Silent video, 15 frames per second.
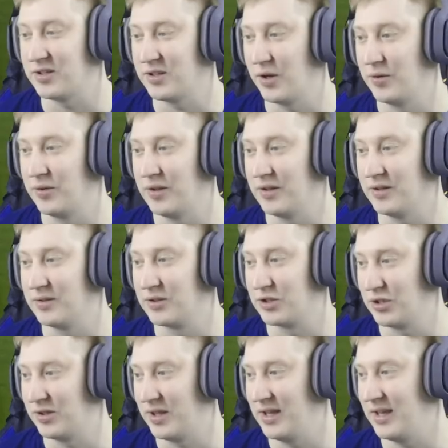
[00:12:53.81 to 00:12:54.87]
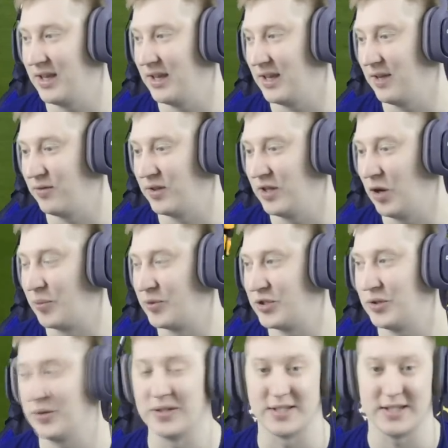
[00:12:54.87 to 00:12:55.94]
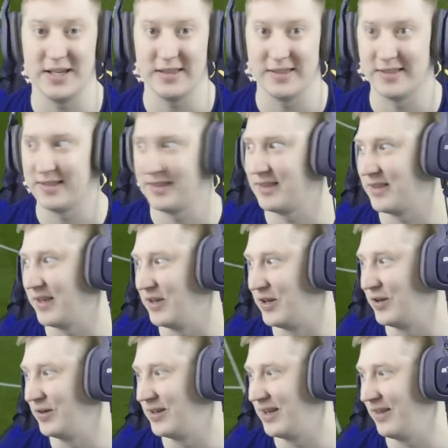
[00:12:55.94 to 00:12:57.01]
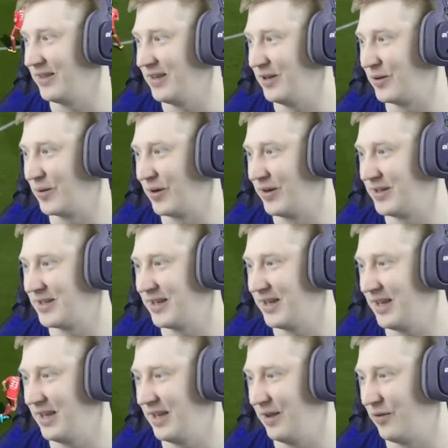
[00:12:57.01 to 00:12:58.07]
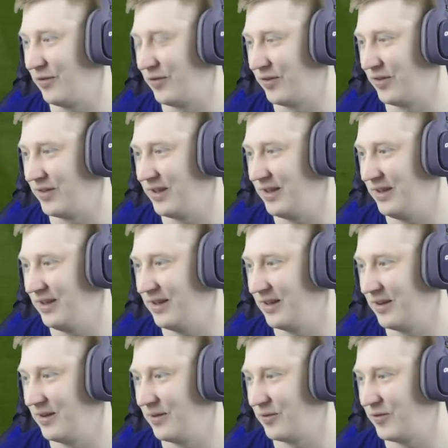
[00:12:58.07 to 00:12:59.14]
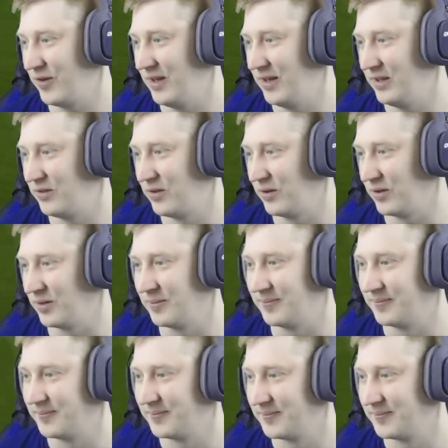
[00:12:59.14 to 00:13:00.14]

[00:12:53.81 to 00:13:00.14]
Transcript: us know that should they get given the opportunity, they could get the equaliser if the uh, feeling took them.